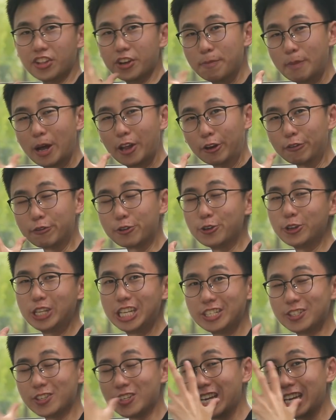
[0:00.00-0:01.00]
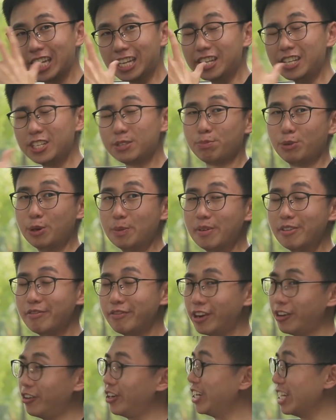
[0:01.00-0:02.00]
The amount of goodies you get in this premium
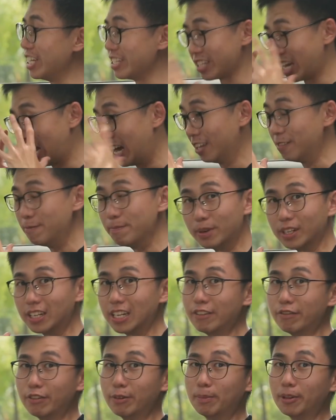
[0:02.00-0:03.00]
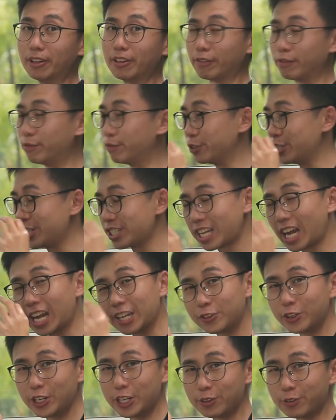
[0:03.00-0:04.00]
variant is unbelievable. For just
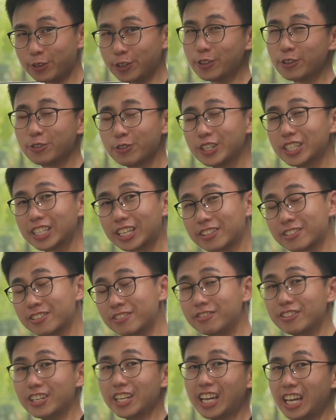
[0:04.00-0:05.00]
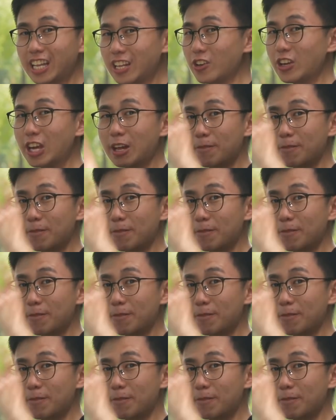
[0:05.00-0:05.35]
123,000 ringgit, you